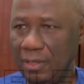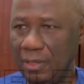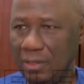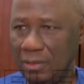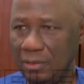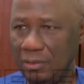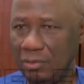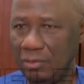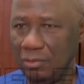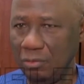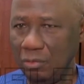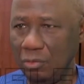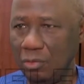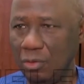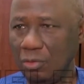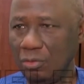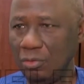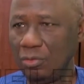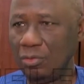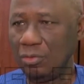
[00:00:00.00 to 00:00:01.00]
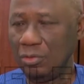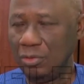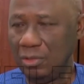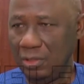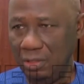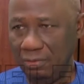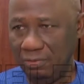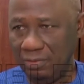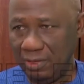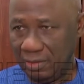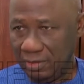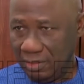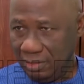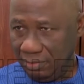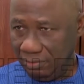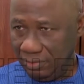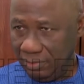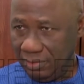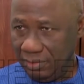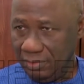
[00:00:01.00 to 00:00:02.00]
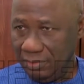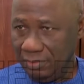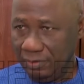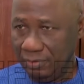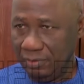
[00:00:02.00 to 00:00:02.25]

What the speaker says: and will continue to deliver service.